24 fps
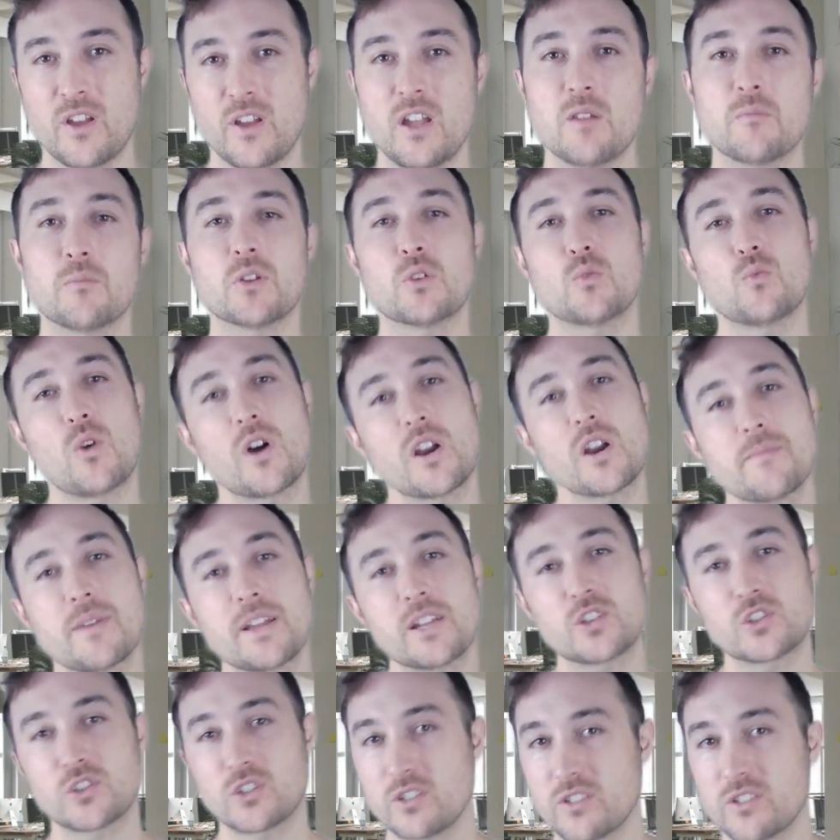But you want to make
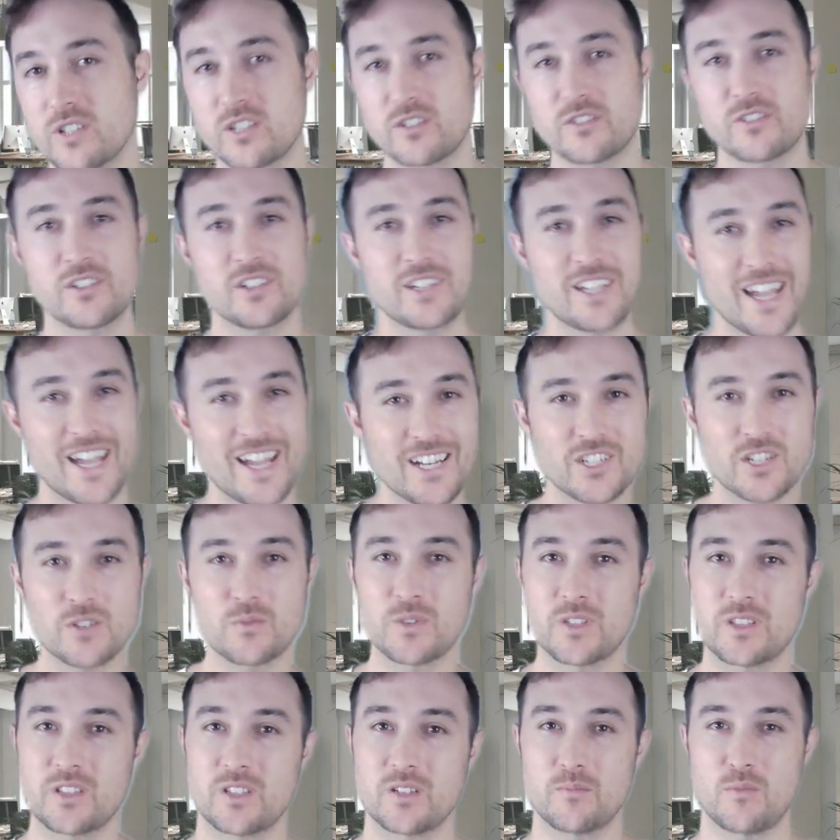sure that you're engaging
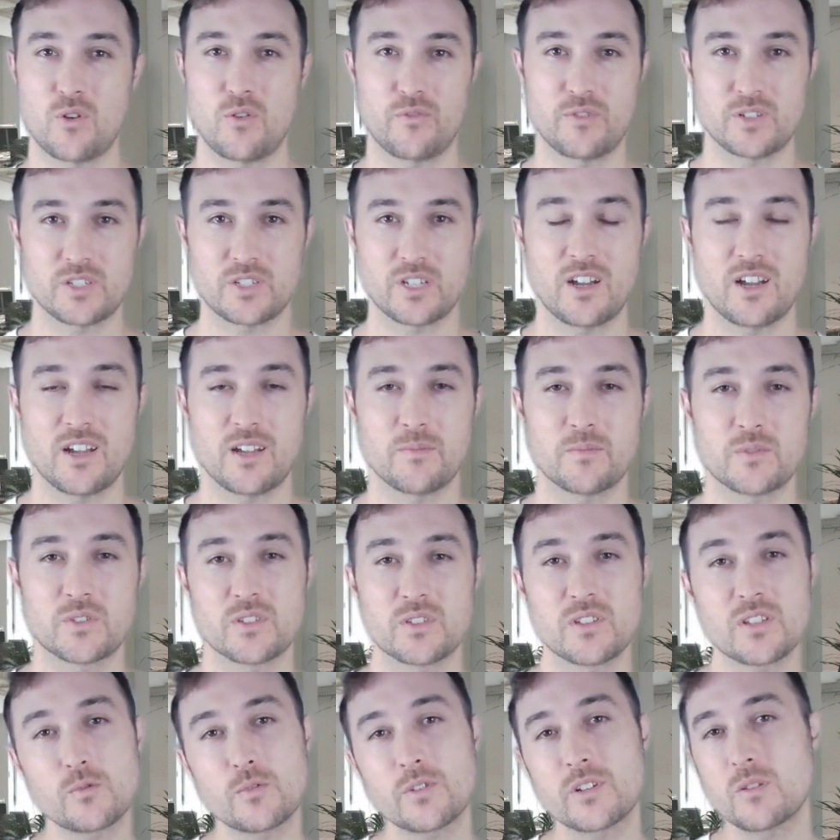with them over time. So
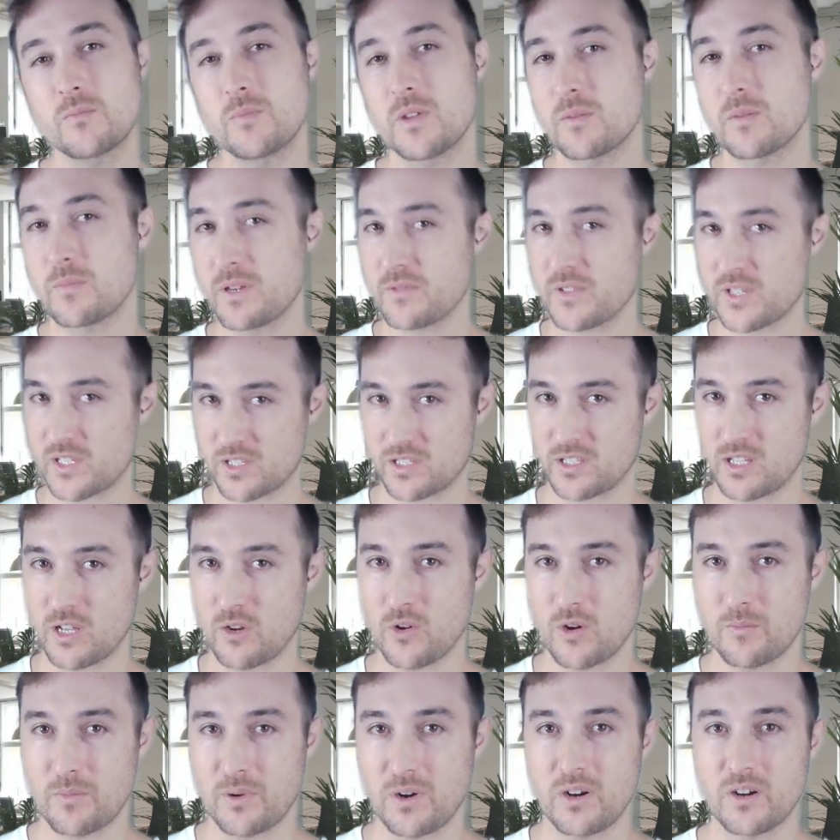this one can be a bit of a slower
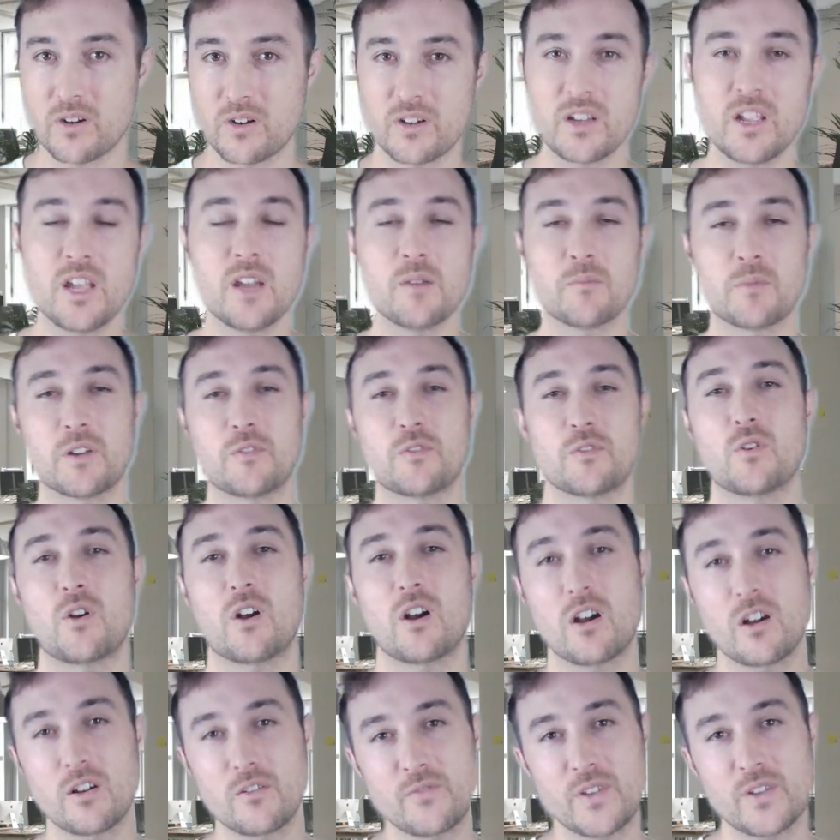burn, but if you
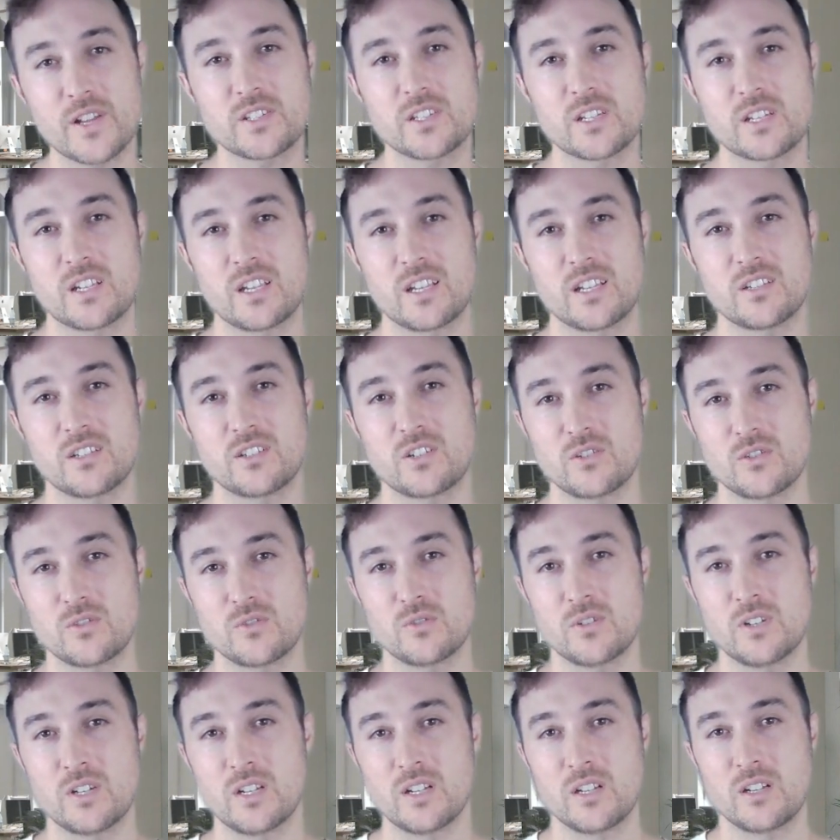are investing into
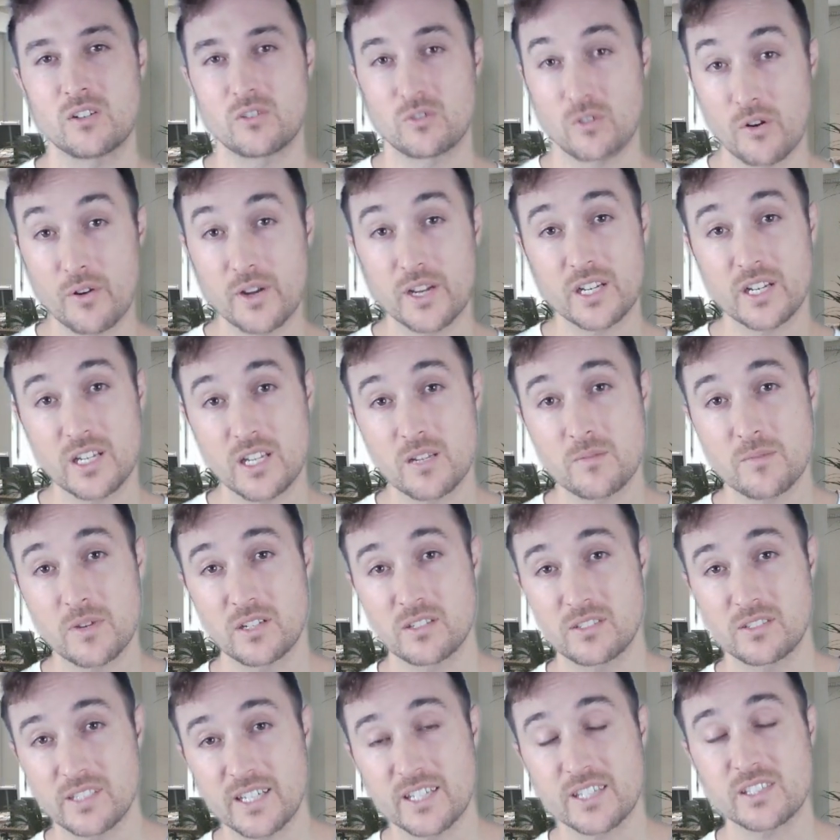growing an email
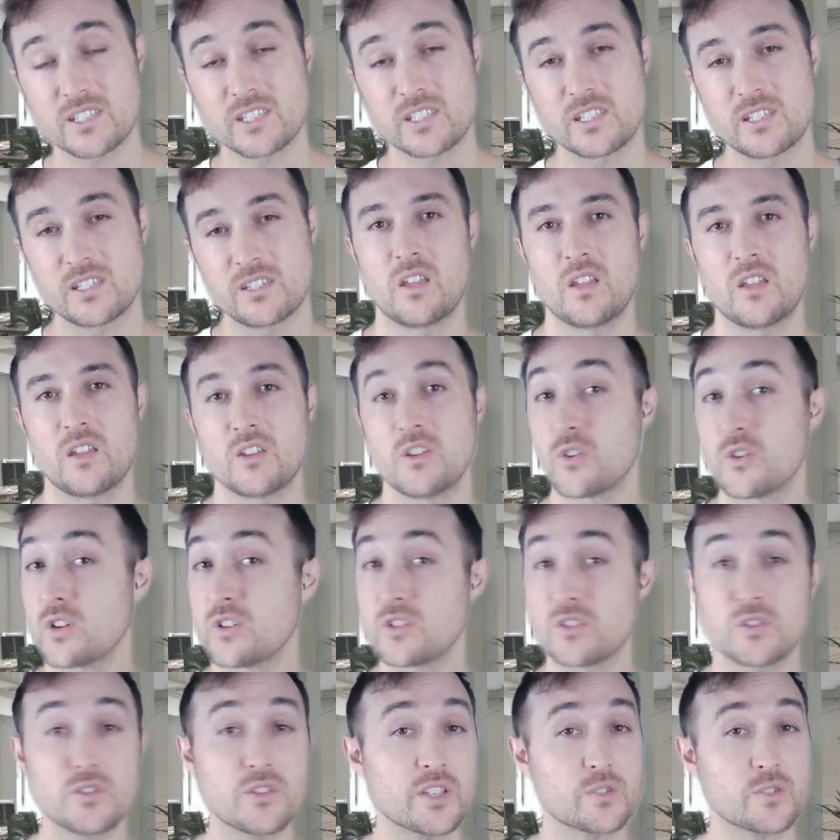list, you can
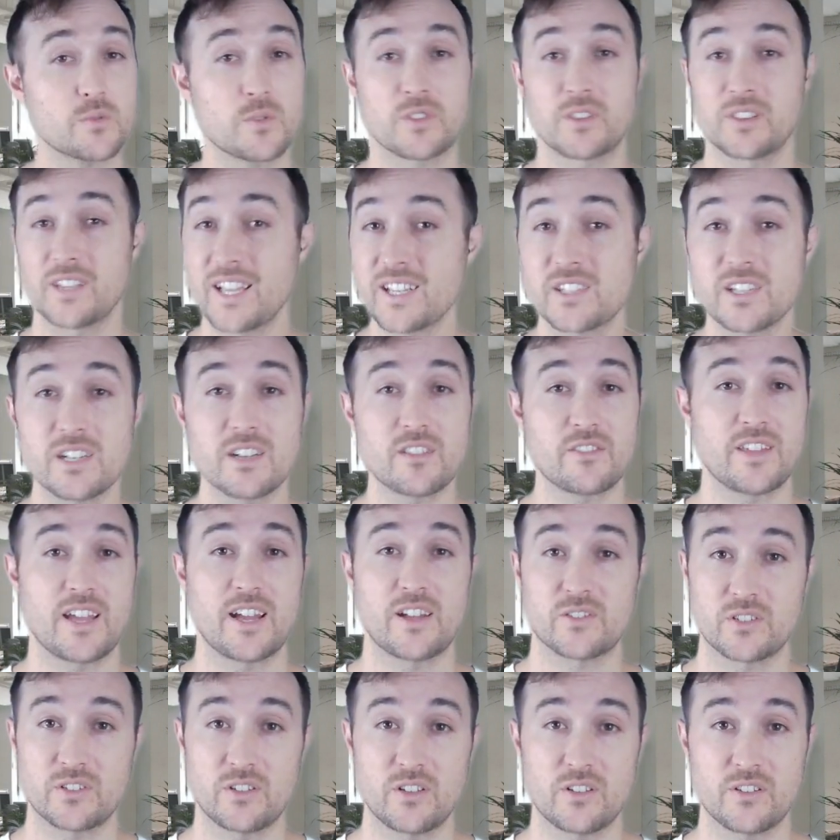do this with less than
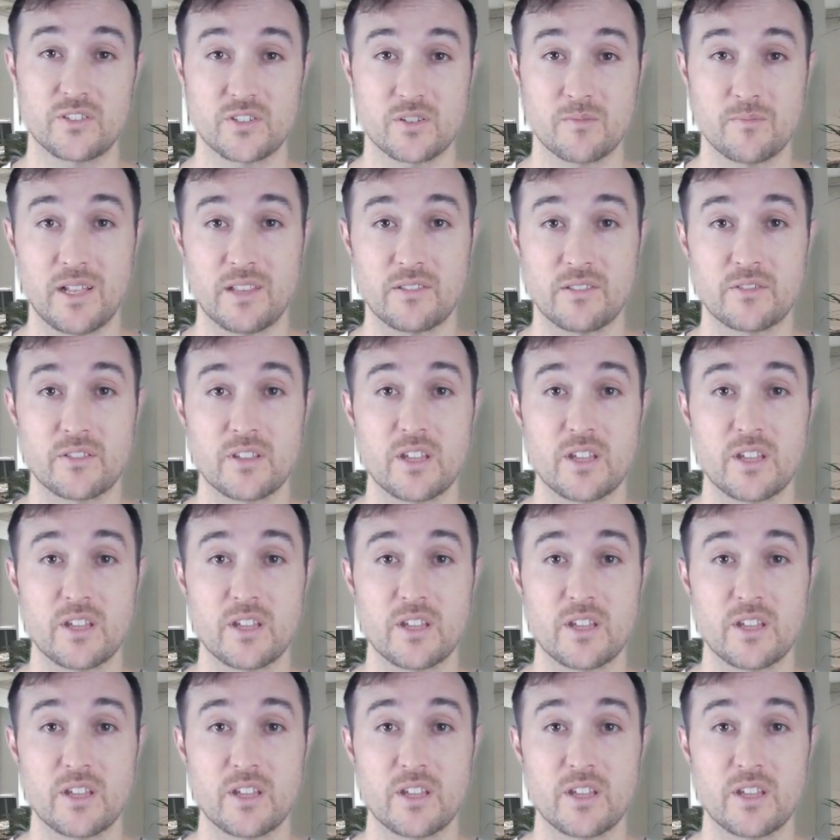$1,000 a month.